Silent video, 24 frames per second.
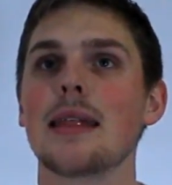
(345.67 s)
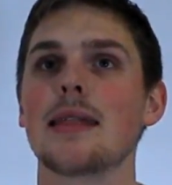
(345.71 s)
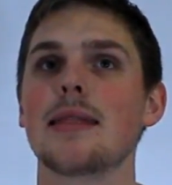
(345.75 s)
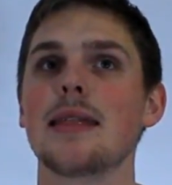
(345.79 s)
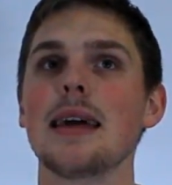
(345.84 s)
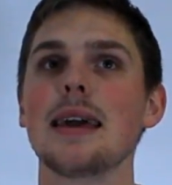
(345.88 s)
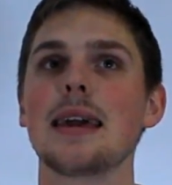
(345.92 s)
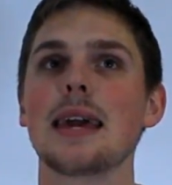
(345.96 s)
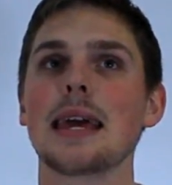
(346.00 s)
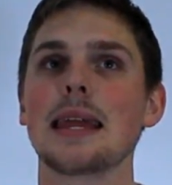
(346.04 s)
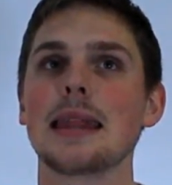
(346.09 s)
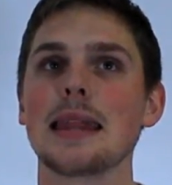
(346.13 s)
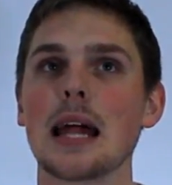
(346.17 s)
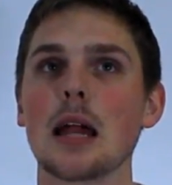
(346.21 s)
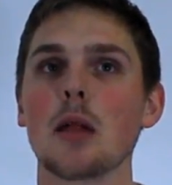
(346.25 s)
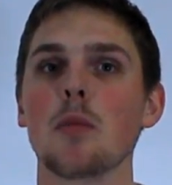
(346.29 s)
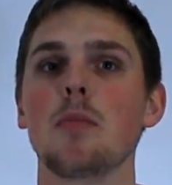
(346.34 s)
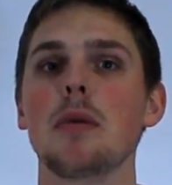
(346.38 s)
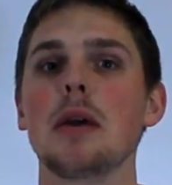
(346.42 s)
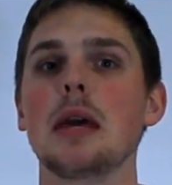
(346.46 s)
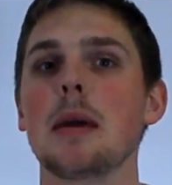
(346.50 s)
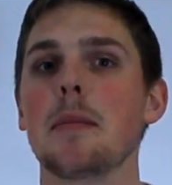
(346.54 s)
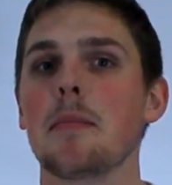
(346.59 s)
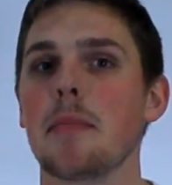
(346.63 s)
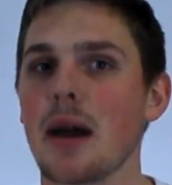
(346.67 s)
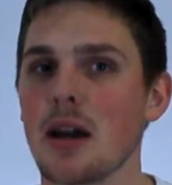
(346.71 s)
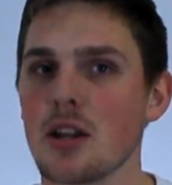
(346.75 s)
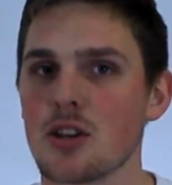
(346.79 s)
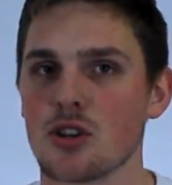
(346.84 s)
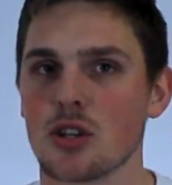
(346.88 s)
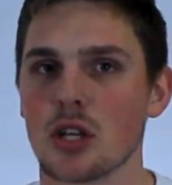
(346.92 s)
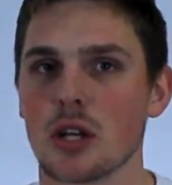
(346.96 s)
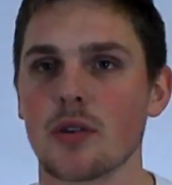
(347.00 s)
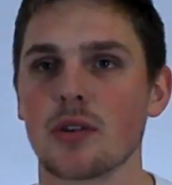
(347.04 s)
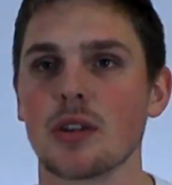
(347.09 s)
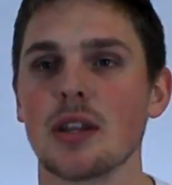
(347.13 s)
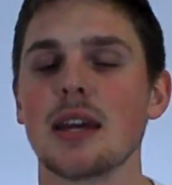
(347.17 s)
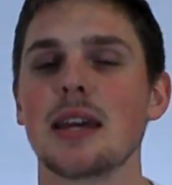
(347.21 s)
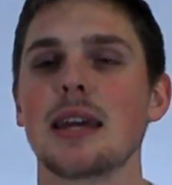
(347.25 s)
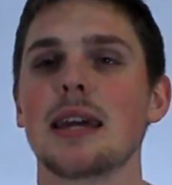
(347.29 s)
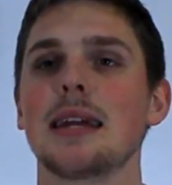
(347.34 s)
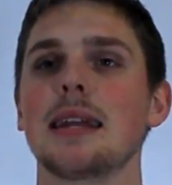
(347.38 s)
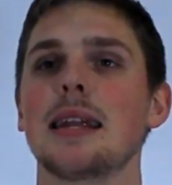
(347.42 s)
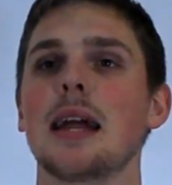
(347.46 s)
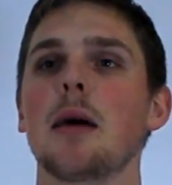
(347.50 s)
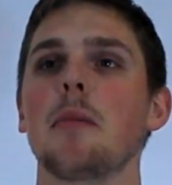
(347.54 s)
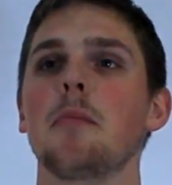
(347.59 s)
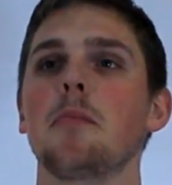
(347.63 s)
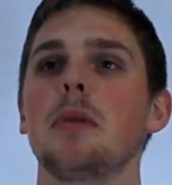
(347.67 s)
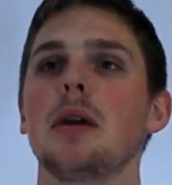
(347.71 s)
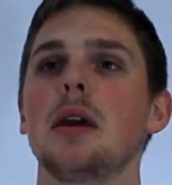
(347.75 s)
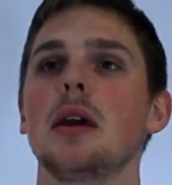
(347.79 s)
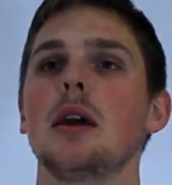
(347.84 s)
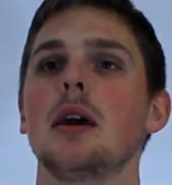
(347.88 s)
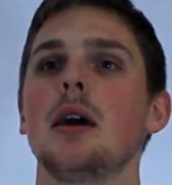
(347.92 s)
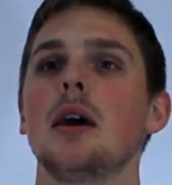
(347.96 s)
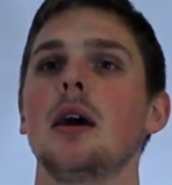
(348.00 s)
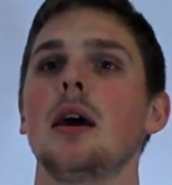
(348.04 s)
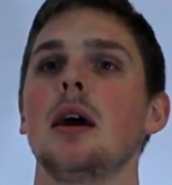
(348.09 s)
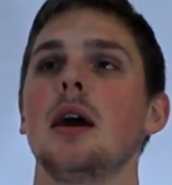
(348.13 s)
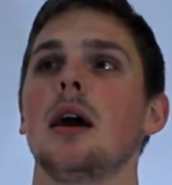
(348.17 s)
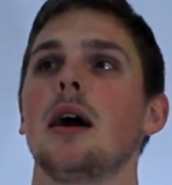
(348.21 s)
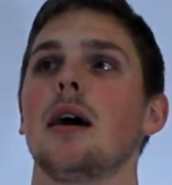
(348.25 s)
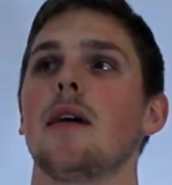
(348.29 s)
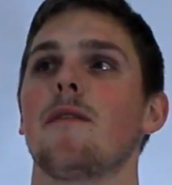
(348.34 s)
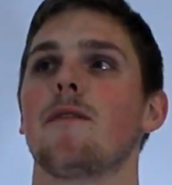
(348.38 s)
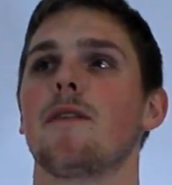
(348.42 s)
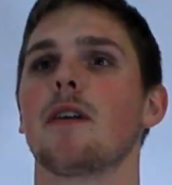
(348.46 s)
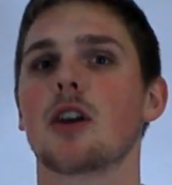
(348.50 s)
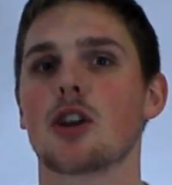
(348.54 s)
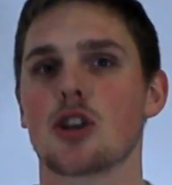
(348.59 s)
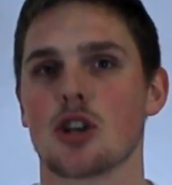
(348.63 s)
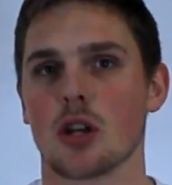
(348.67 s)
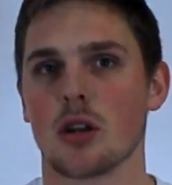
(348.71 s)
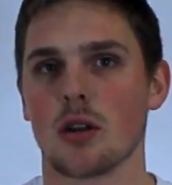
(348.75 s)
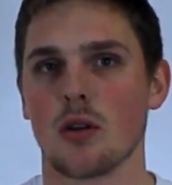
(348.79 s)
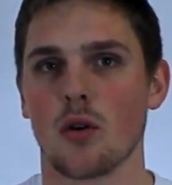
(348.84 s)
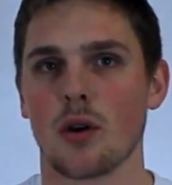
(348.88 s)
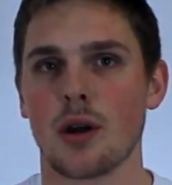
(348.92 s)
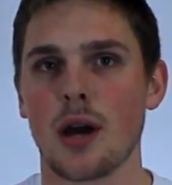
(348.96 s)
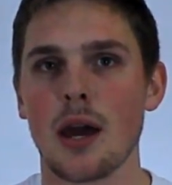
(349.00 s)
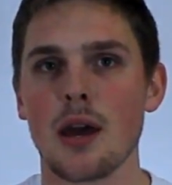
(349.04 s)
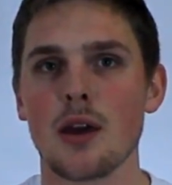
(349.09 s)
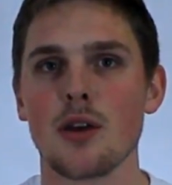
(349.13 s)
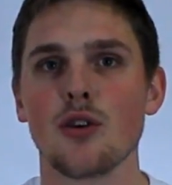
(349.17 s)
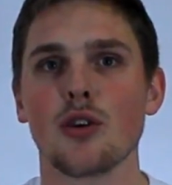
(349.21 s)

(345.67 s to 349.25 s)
They cannot be imaginary. They cannot be fiction, okay?